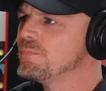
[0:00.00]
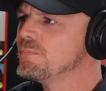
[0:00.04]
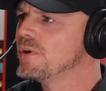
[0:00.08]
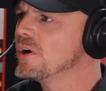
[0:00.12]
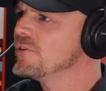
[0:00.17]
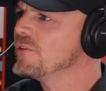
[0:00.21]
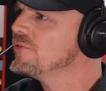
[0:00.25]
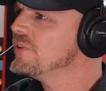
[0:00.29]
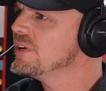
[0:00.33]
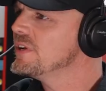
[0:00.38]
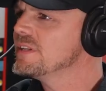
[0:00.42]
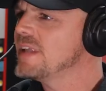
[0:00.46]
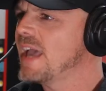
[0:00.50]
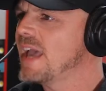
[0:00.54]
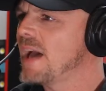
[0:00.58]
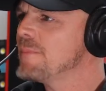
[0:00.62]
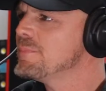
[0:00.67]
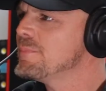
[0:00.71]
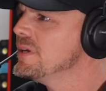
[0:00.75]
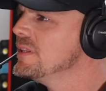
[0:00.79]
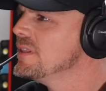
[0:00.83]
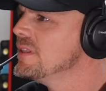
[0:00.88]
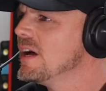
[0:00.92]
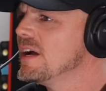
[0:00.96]
perfect
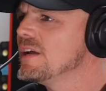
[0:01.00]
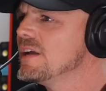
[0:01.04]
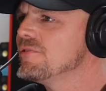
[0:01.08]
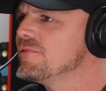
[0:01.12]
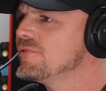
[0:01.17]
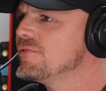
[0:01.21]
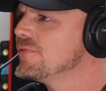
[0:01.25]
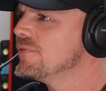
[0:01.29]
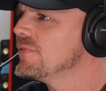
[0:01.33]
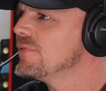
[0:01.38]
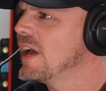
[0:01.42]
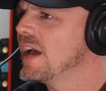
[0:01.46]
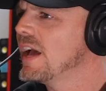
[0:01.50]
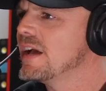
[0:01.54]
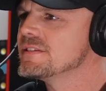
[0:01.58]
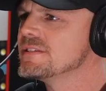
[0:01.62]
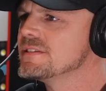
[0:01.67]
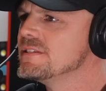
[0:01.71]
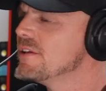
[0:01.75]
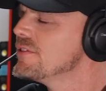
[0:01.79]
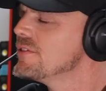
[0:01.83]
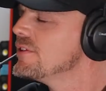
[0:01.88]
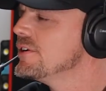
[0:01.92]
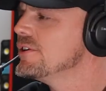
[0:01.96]
happy life
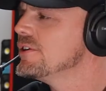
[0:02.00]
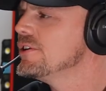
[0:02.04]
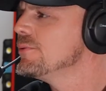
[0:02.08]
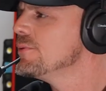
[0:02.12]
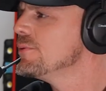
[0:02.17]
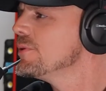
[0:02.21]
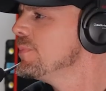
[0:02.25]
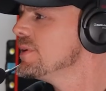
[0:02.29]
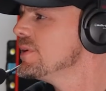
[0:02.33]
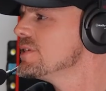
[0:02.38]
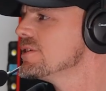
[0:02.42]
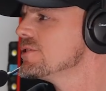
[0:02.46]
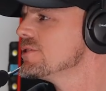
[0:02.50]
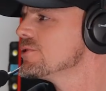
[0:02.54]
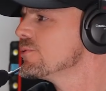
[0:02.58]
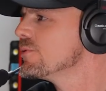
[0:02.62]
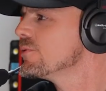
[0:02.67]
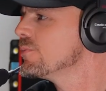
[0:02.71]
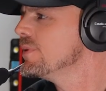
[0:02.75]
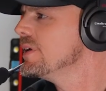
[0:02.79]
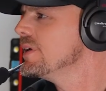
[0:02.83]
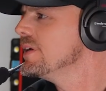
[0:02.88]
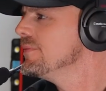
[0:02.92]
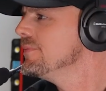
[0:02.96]
has nothing to do with business
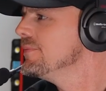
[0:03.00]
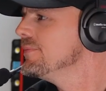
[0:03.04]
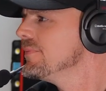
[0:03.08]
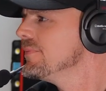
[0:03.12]
with me.